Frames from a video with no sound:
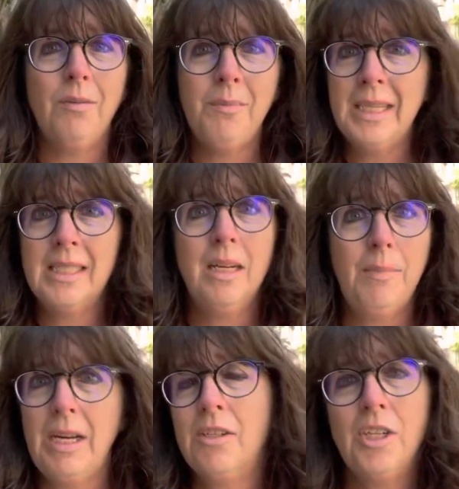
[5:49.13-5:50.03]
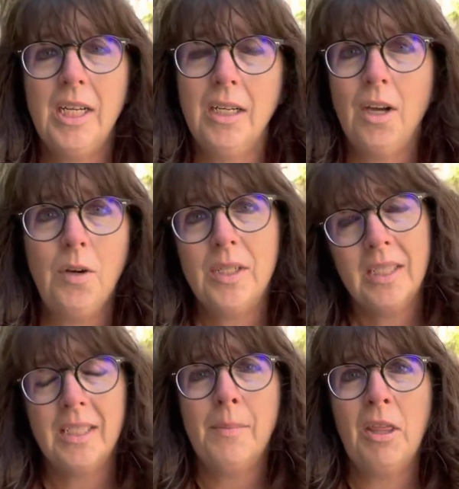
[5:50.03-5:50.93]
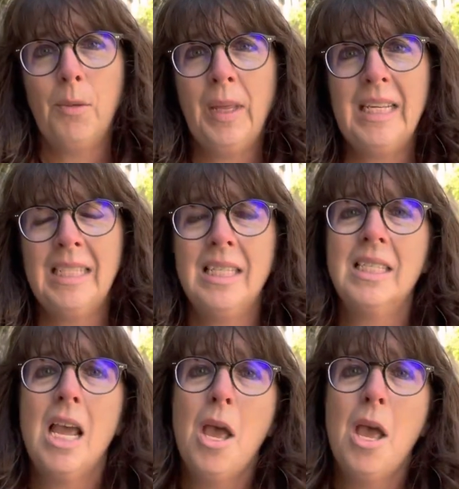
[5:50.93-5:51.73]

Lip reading: mix it up, Andrea, go to some other places,